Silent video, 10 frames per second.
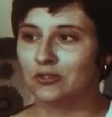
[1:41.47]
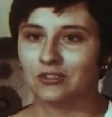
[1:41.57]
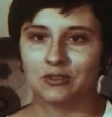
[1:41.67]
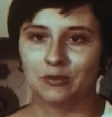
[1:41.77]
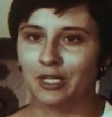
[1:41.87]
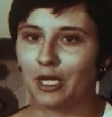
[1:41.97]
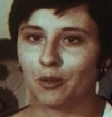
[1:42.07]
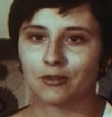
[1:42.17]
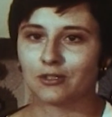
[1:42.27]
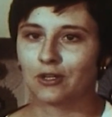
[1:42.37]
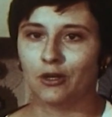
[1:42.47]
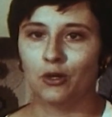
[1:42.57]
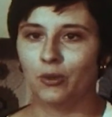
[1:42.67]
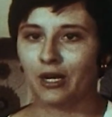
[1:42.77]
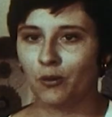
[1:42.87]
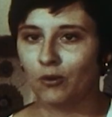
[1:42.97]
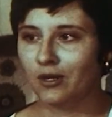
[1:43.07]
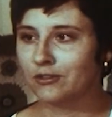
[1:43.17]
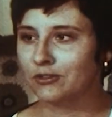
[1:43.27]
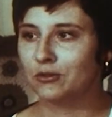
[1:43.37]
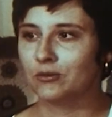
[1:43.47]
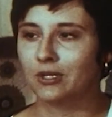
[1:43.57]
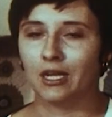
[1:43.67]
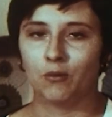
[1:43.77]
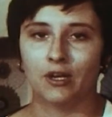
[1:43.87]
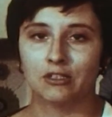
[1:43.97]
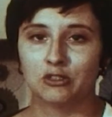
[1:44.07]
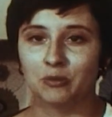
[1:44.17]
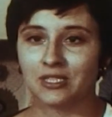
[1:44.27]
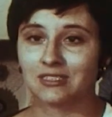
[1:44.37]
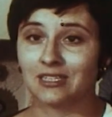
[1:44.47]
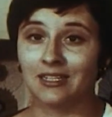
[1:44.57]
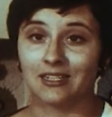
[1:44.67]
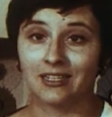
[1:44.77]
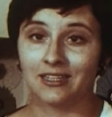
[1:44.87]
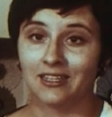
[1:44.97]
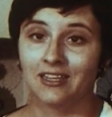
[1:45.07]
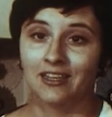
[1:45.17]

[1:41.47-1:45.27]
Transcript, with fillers: used to being able to go when I want to, when I want to, but suddenly